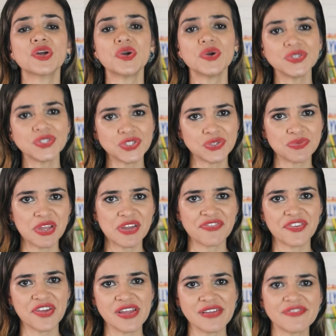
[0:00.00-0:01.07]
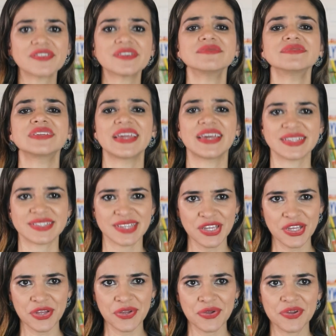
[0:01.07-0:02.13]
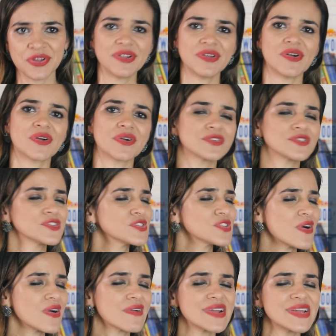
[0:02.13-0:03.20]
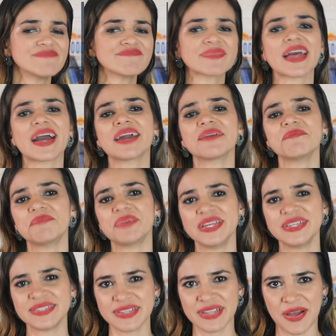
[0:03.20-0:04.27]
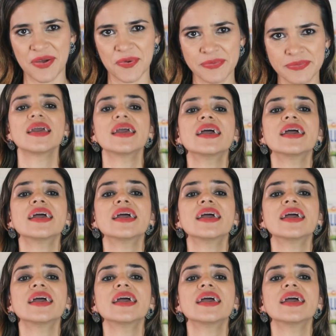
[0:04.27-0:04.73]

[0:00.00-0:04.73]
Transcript: Could you do me a favor? Yes, I could. Or, sorry, I'm busy now.